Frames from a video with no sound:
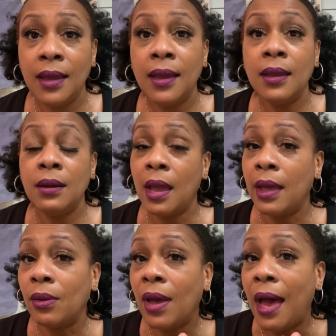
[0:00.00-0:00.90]
Now,
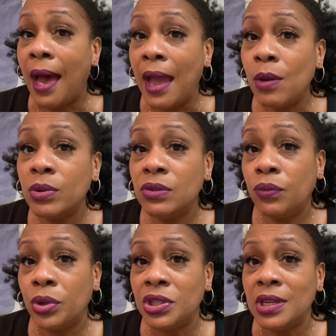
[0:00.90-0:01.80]
I was
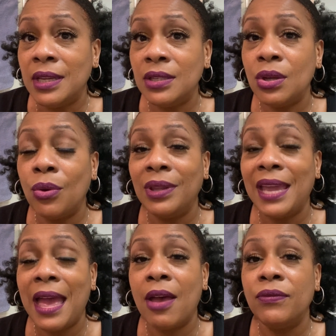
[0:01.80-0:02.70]
fortunate to only
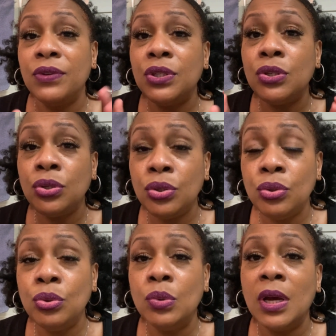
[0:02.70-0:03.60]
have
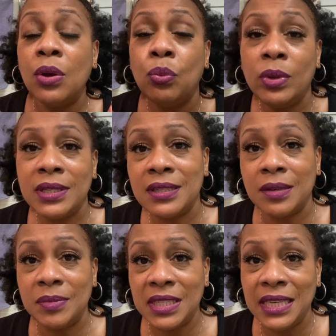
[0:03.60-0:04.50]
two wisdom
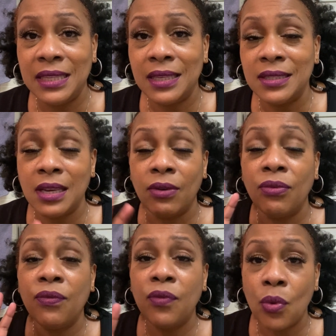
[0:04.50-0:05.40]
teeth instead of
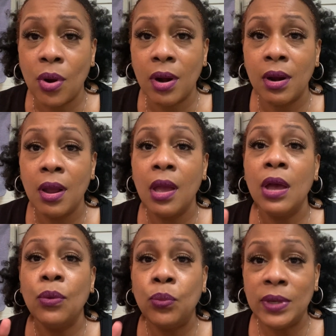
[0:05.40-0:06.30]
four
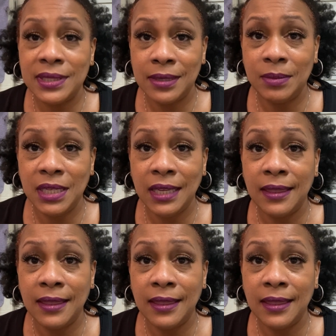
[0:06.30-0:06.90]
wisdom teeth.